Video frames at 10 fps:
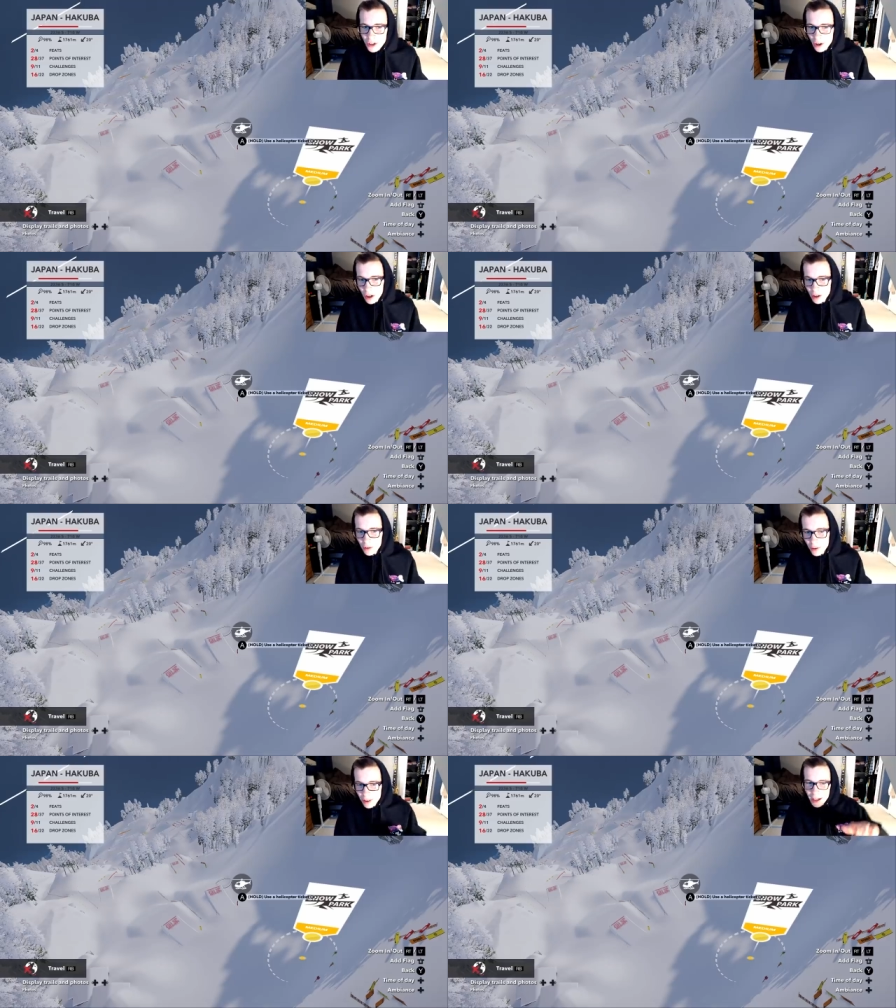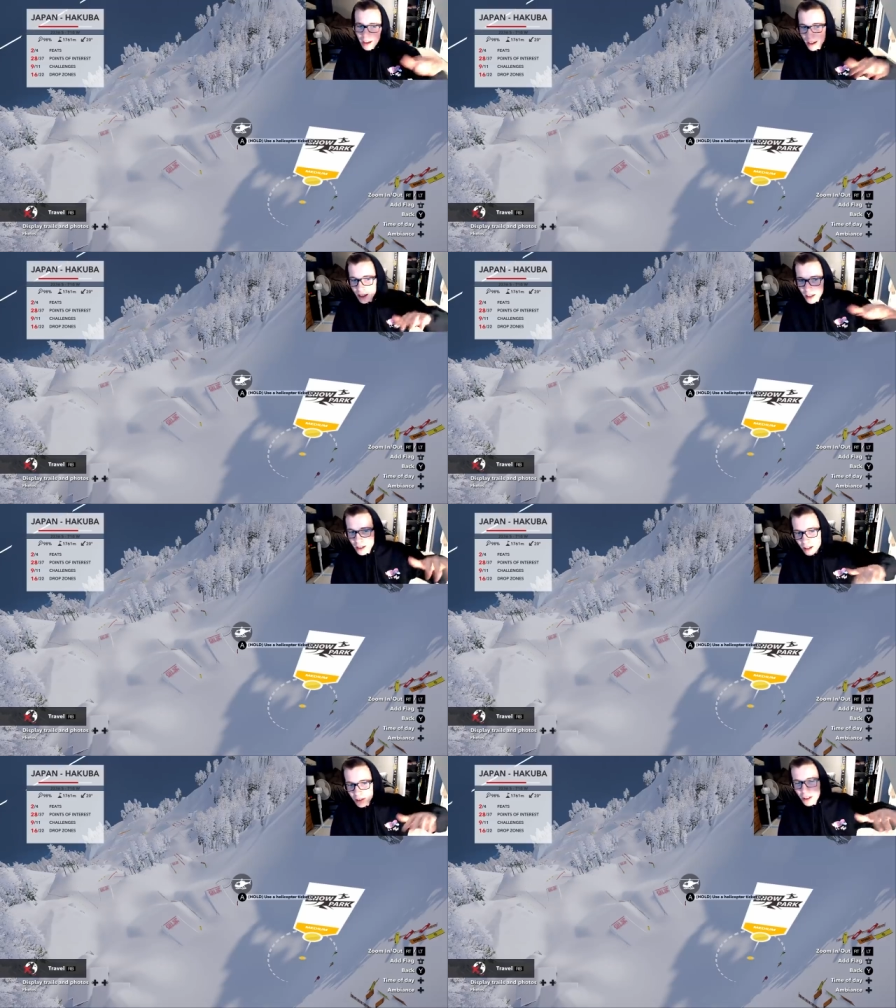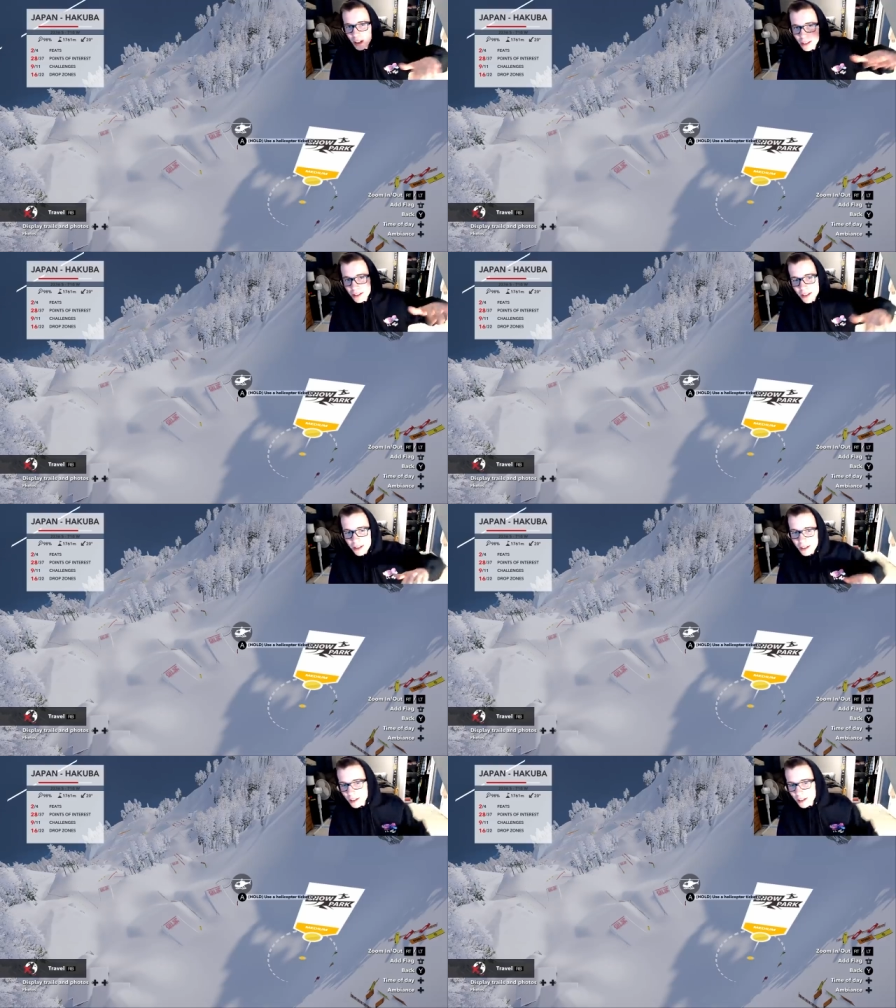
all over the the goods.